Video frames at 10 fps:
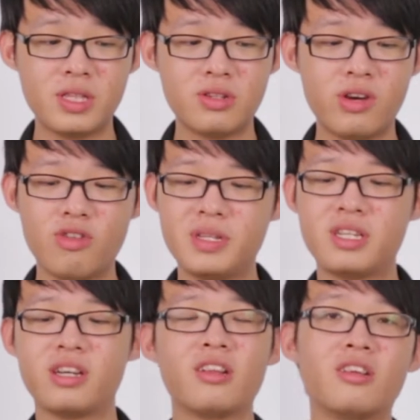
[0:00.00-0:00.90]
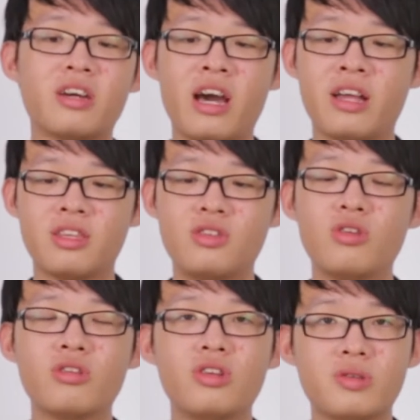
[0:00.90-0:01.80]
and today we'll be taking a look at the
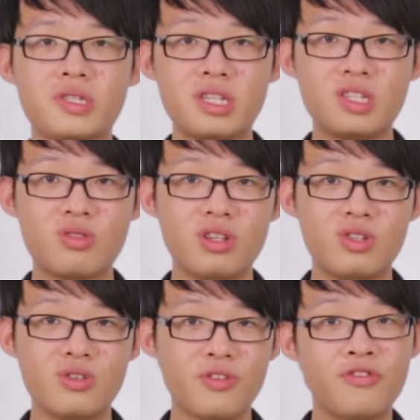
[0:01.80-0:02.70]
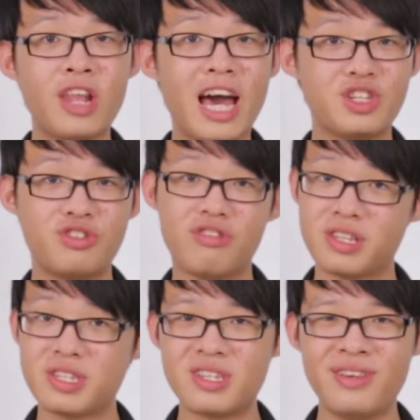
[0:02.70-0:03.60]
Yongnuo 622 flash
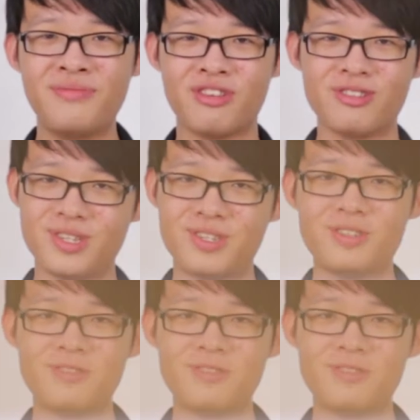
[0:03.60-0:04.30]
transceivers.